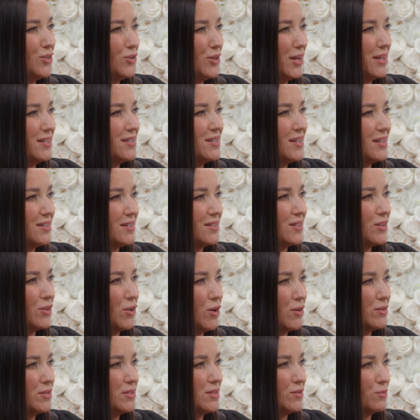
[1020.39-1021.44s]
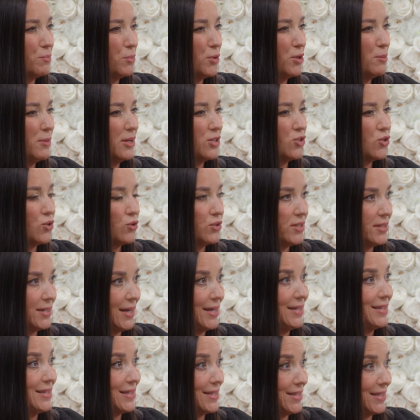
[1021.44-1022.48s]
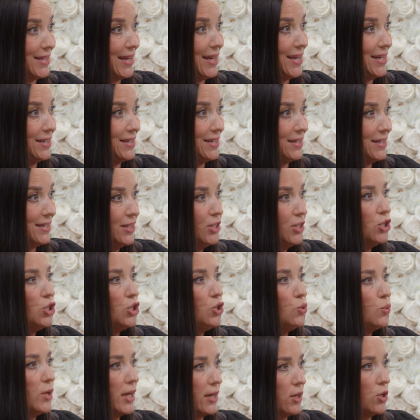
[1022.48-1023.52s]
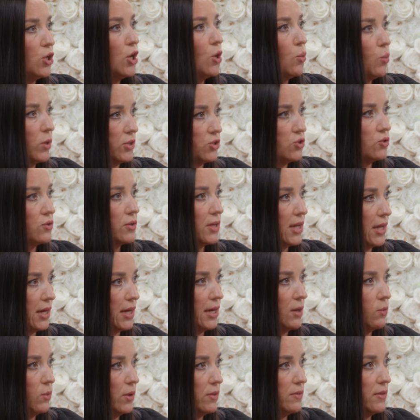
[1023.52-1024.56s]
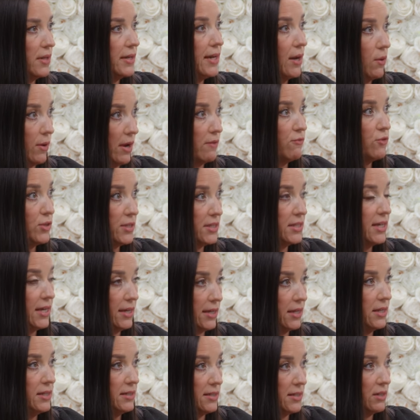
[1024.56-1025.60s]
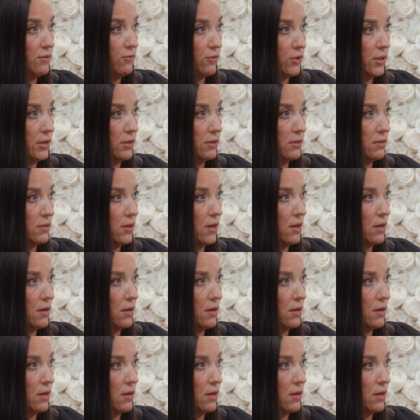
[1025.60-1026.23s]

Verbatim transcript: the United States, the laws are pretty much state to state. Yeah. You kind of know what you're getting with. And now every state is different. Mm.